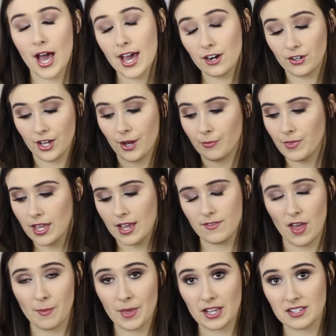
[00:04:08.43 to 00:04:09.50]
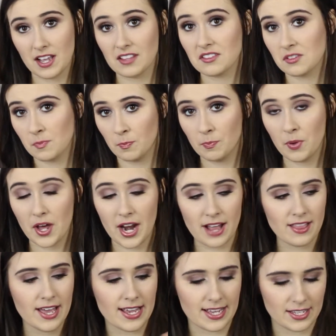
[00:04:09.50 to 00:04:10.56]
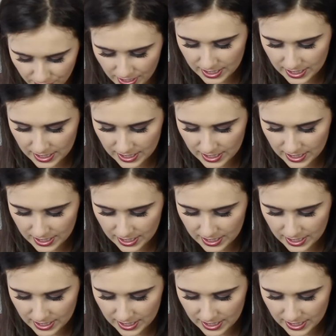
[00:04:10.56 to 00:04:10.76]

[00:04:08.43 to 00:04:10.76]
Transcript: I don't know if that makes sense, but I like it.